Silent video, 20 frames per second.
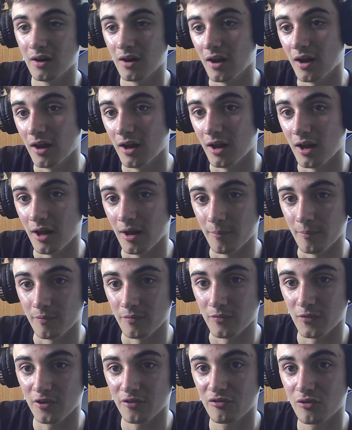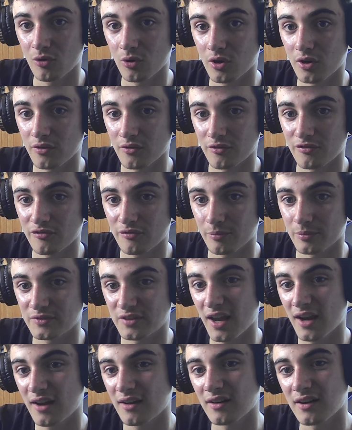
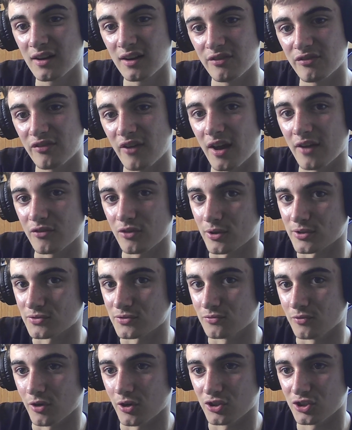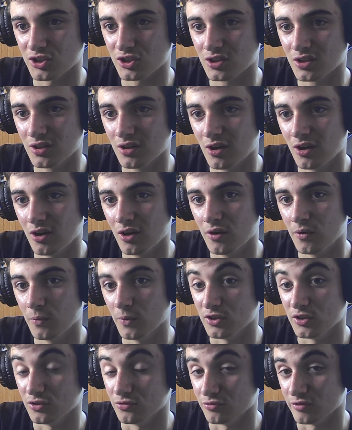Technically 5 cost Rush,
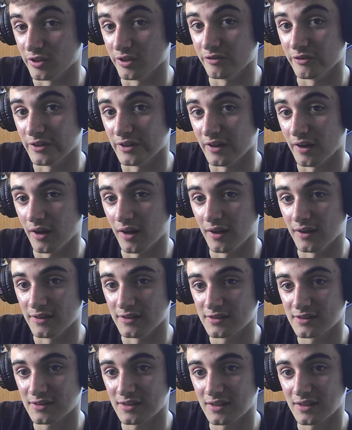which is really, really nice.